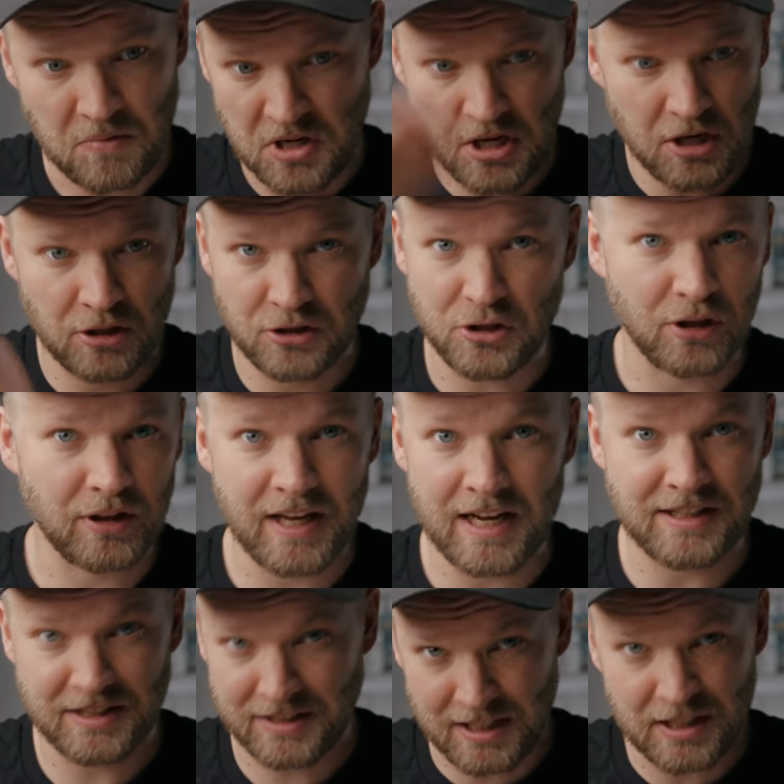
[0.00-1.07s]
Here's your
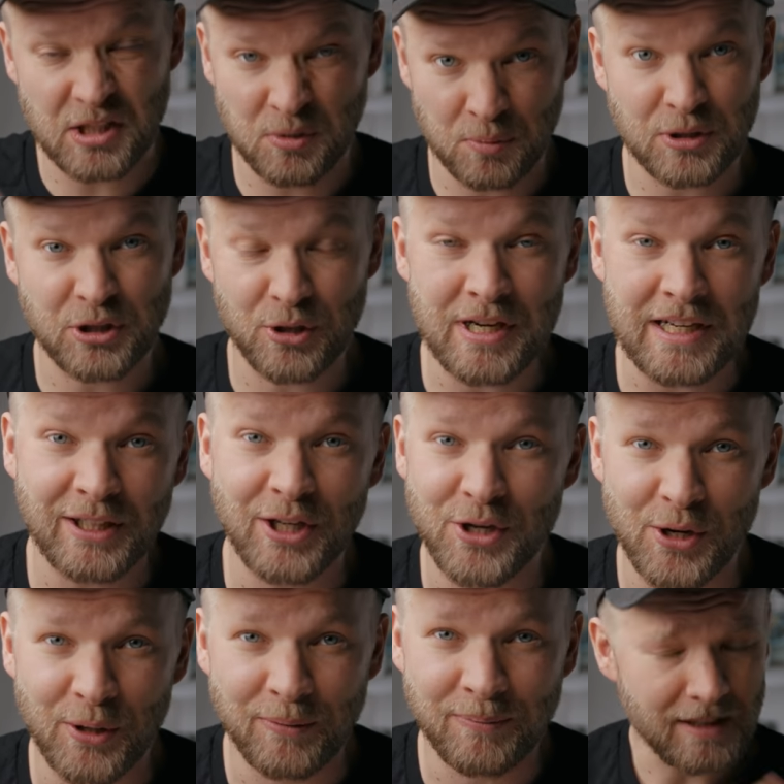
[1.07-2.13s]
list. This is what you need to
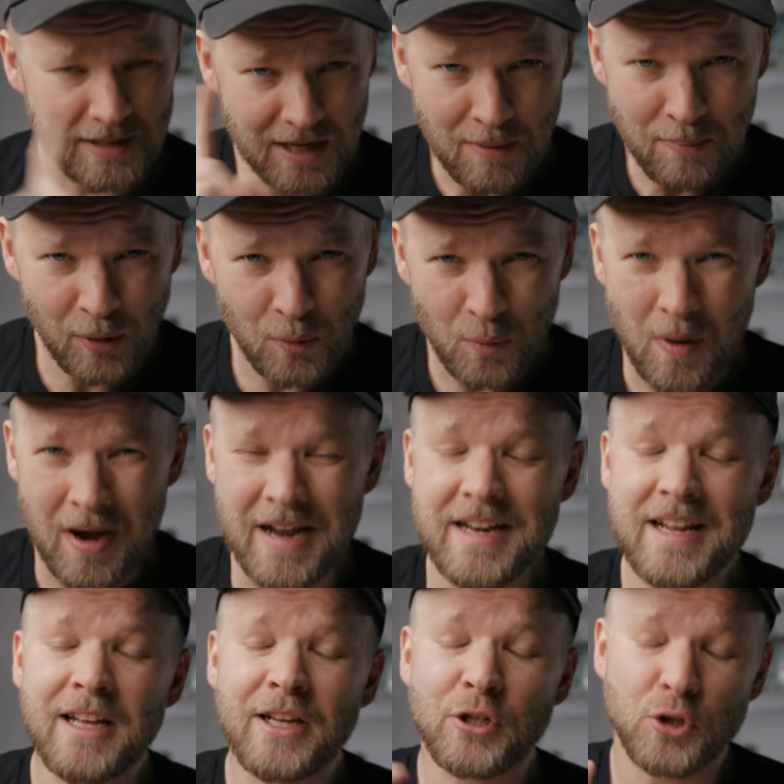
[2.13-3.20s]
do. Number
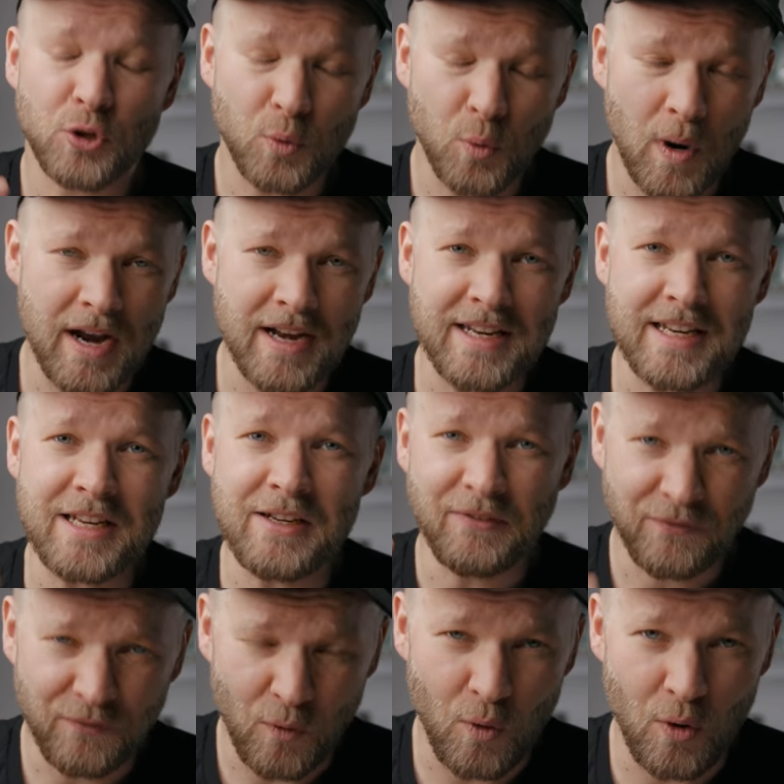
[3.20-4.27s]
one,
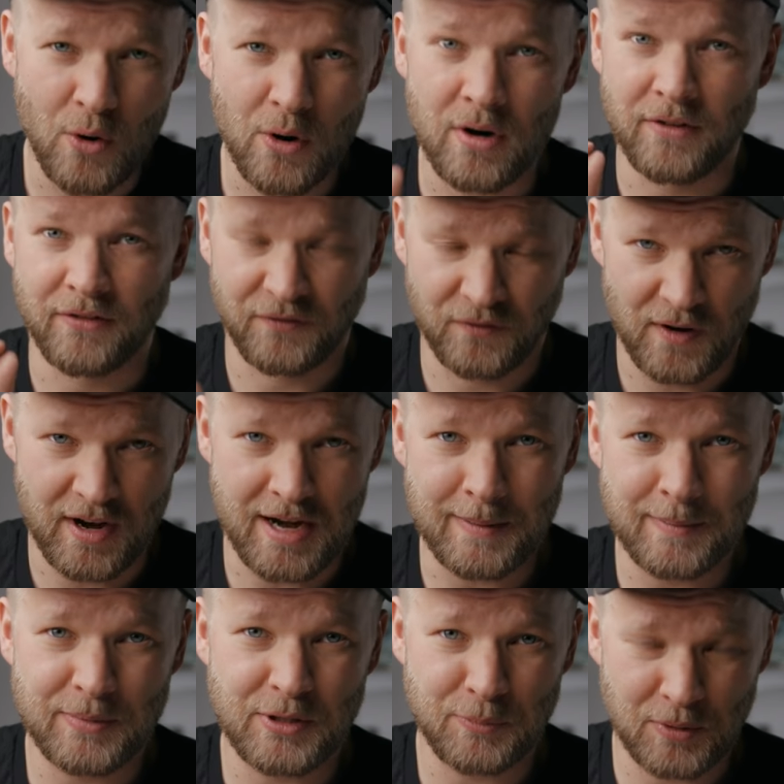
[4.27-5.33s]
24
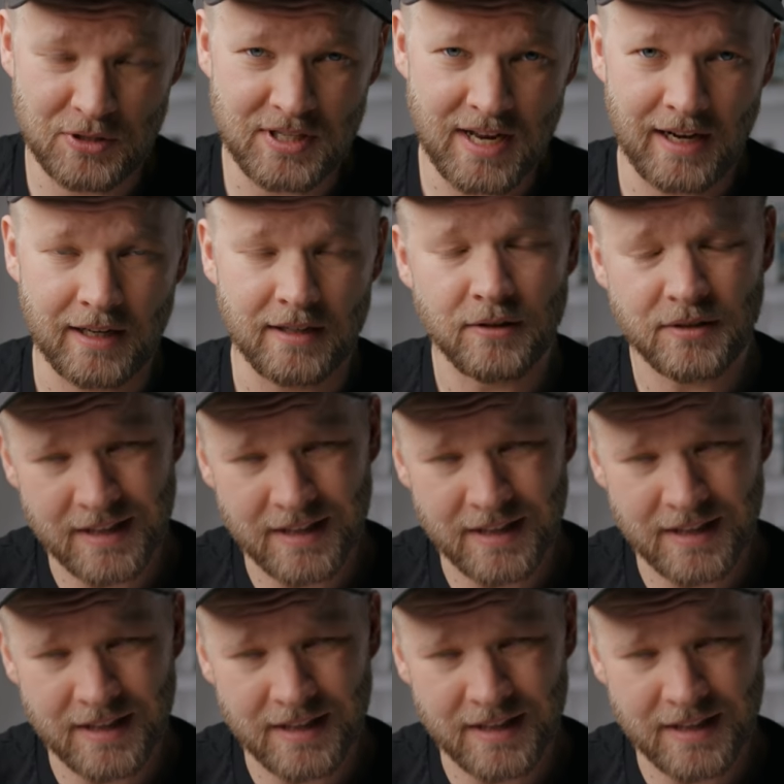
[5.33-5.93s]
frames per second.